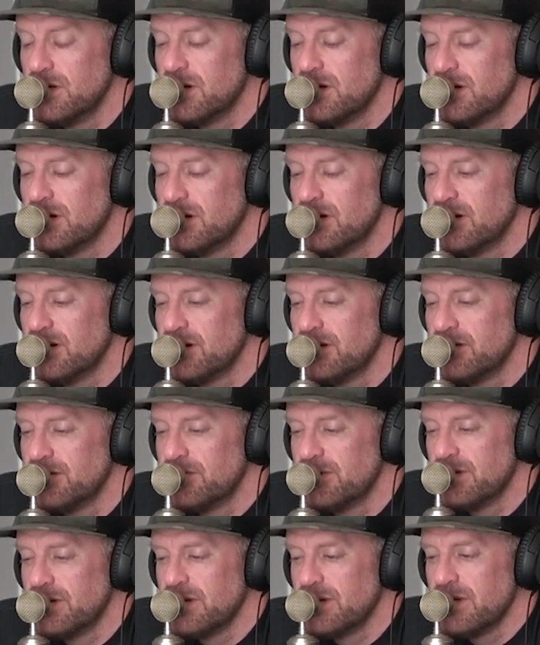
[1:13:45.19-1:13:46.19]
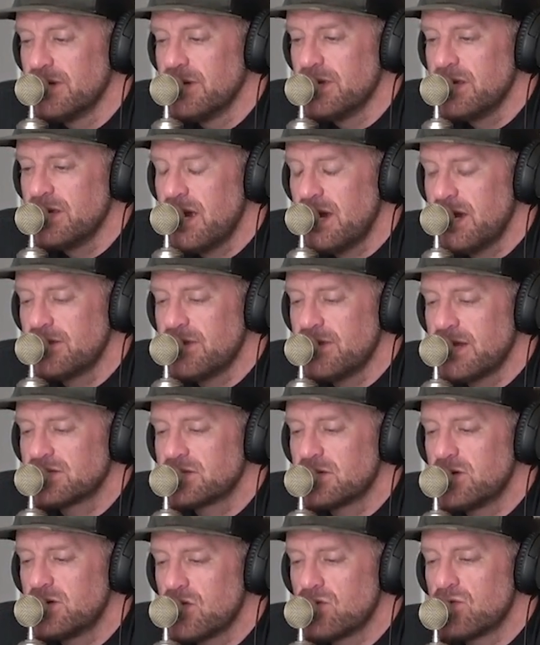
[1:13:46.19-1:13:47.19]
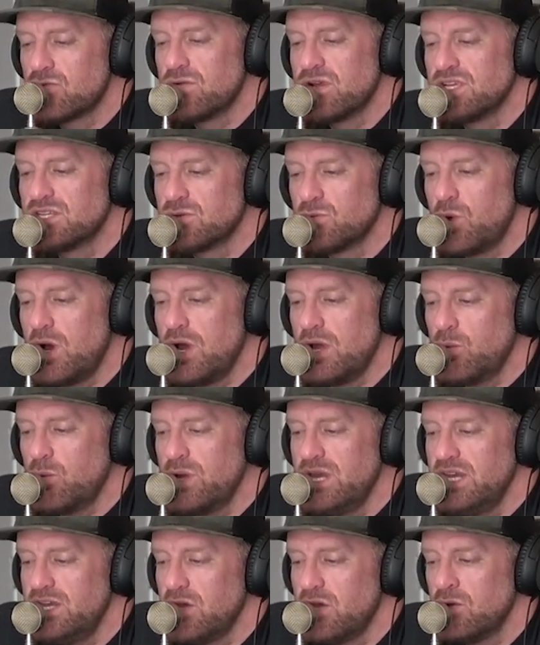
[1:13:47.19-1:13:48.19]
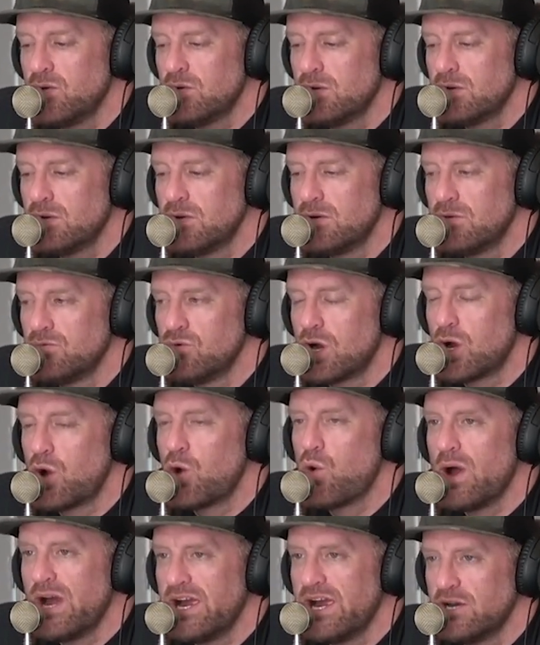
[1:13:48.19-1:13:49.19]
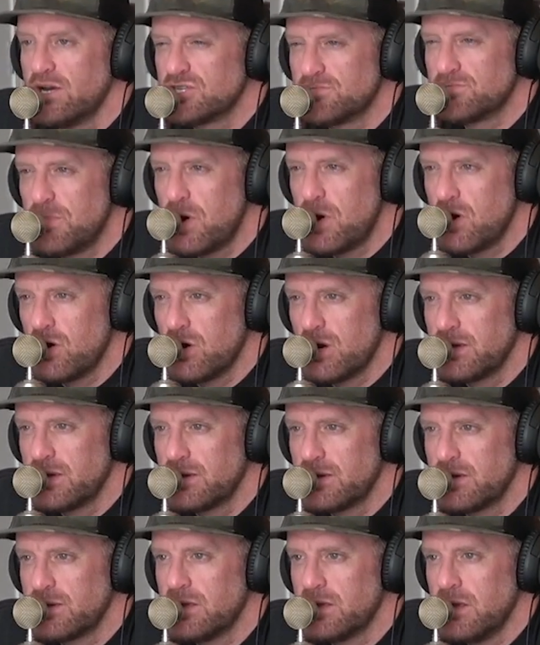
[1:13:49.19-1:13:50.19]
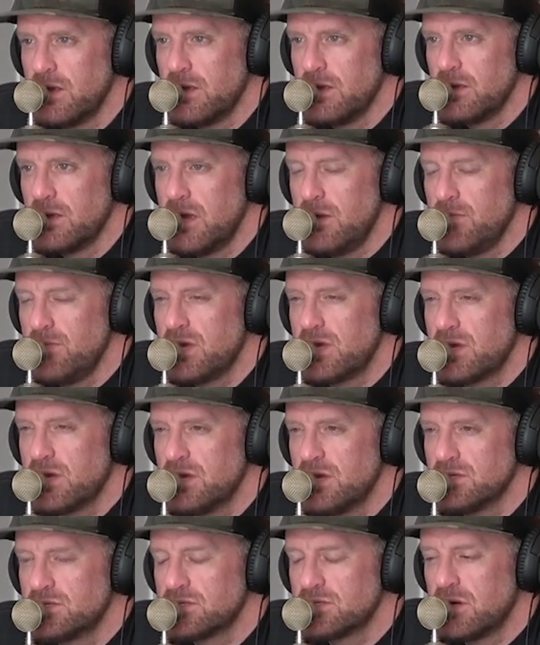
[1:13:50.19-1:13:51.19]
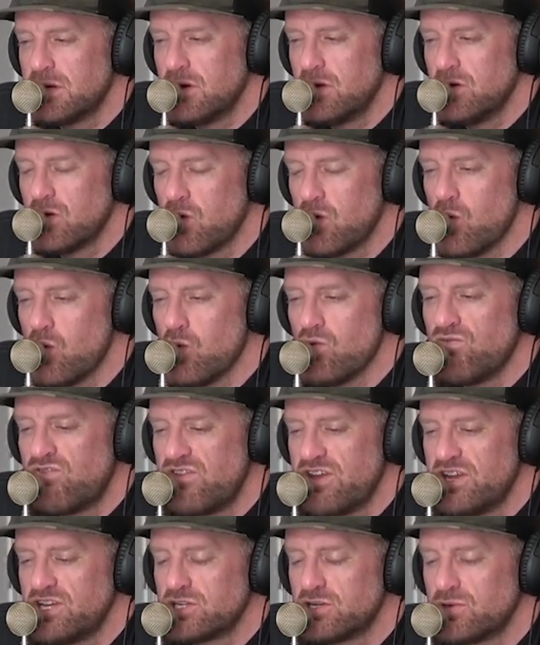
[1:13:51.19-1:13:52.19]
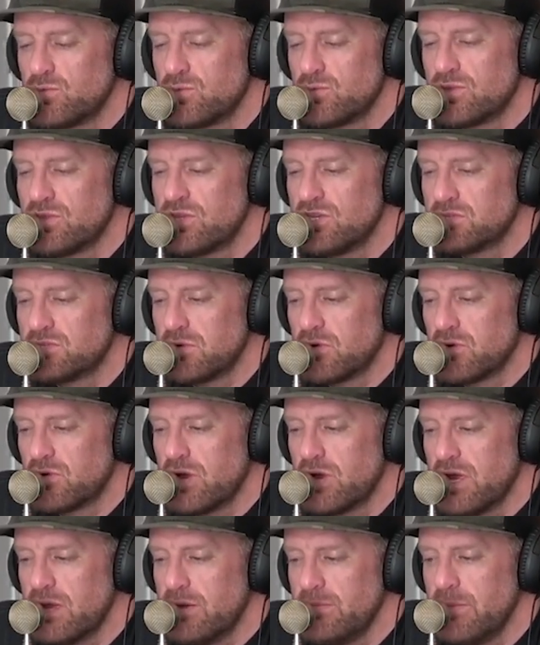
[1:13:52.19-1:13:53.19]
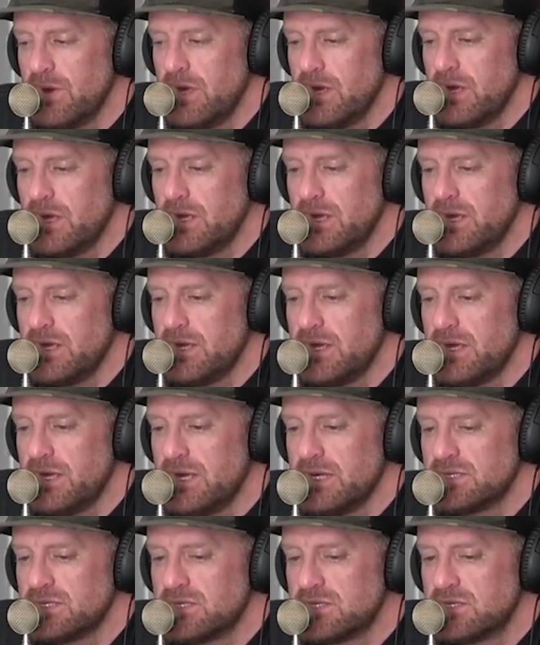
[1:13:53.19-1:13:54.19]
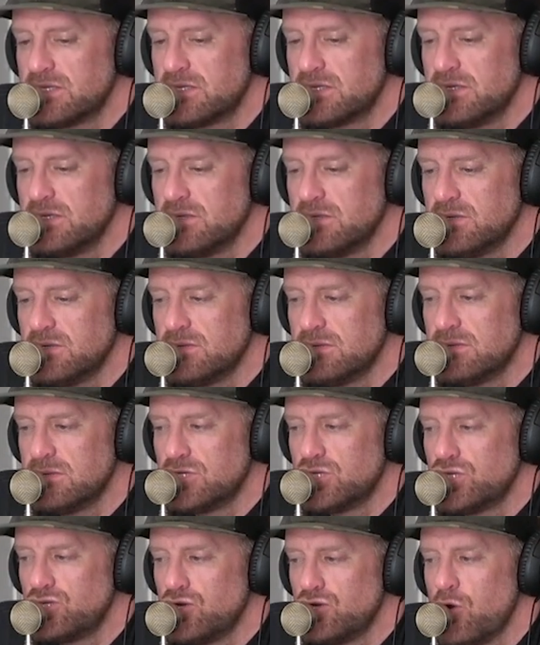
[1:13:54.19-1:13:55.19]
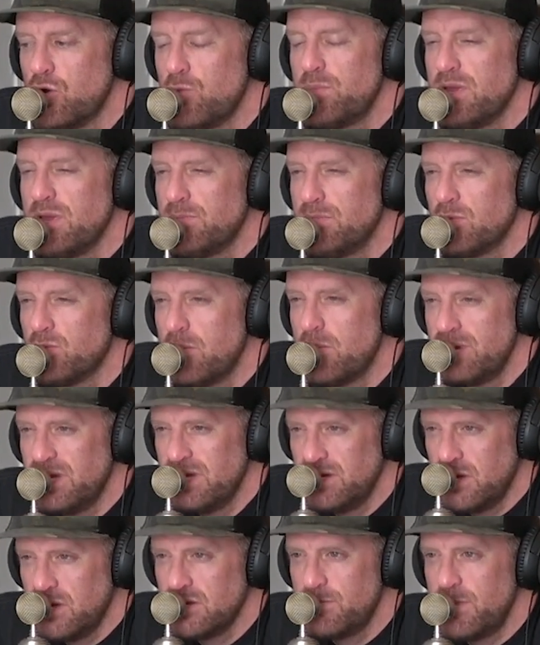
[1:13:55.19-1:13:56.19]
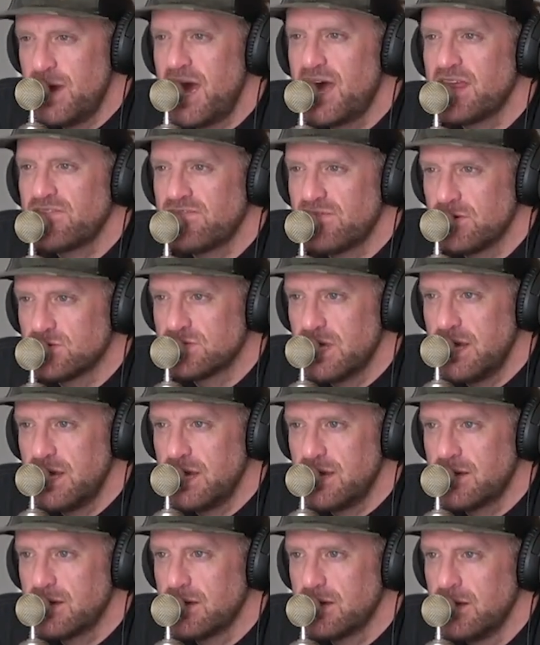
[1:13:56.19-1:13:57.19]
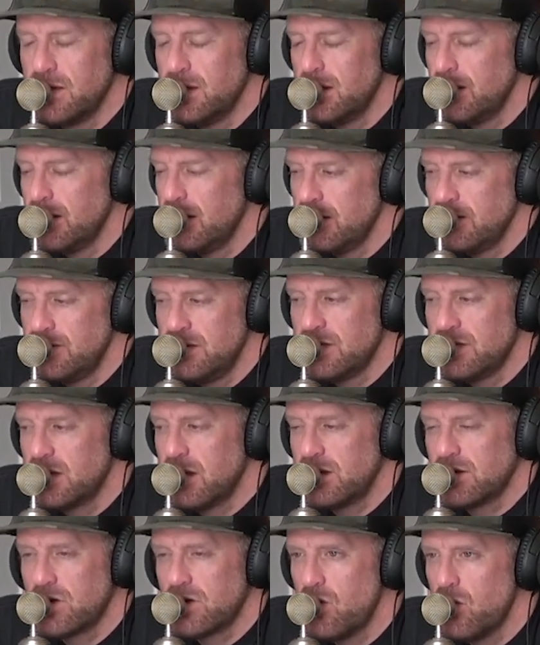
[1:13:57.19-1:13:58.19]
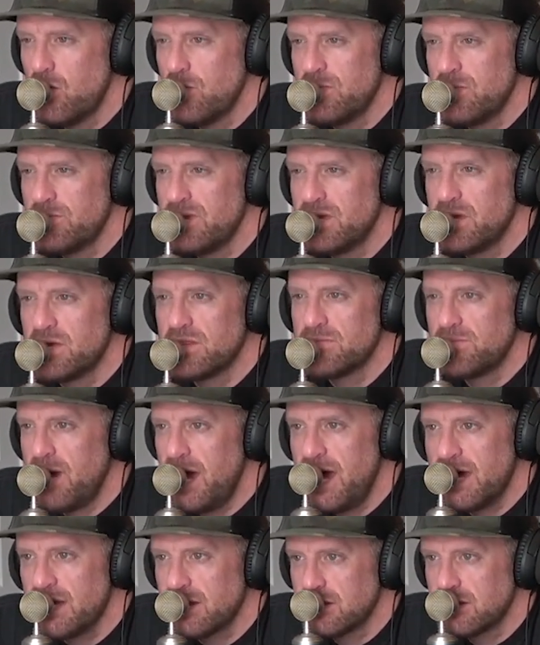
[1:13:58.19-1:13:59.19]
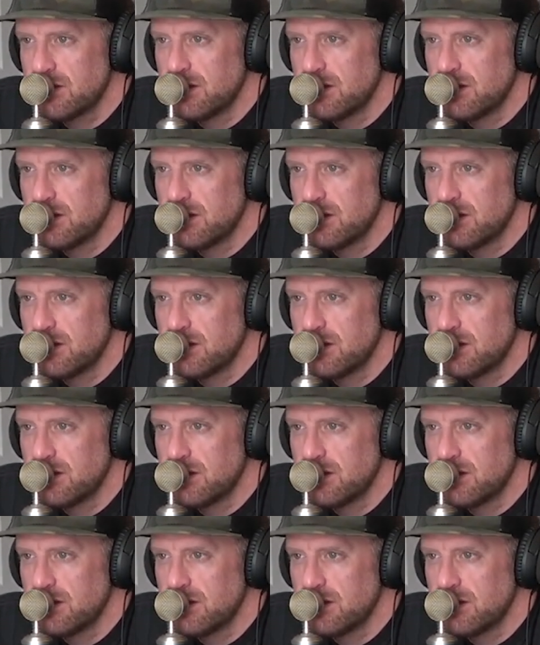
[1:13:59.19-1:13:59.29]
Yeah. And that's another reason why we don't require sparring. And because our whole vision with this program is to show people what being on the path feels like. And then you got to go home and be on the path.